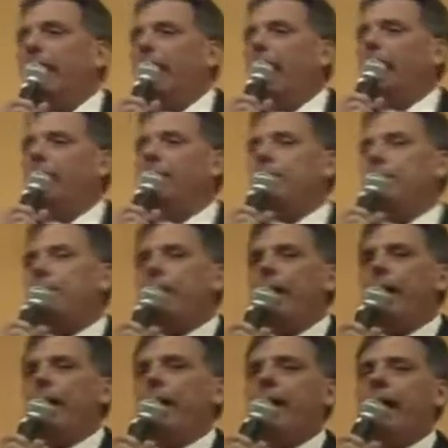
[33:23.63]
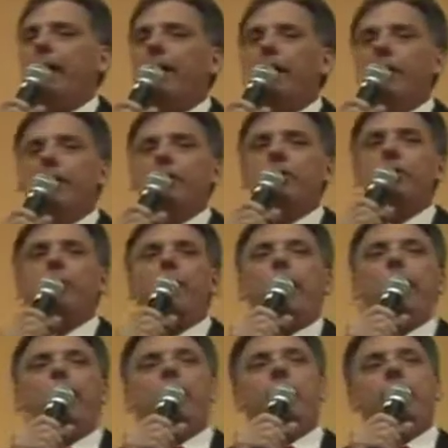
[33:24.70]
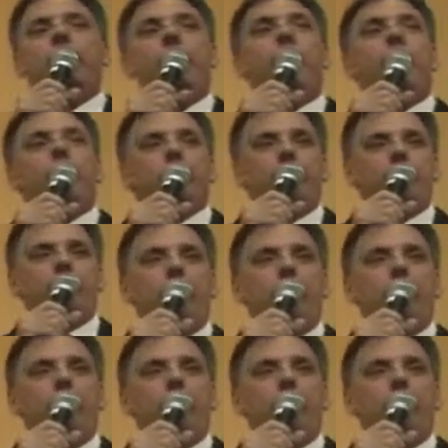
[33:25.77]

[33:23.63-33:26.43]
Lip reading: I went to a dinner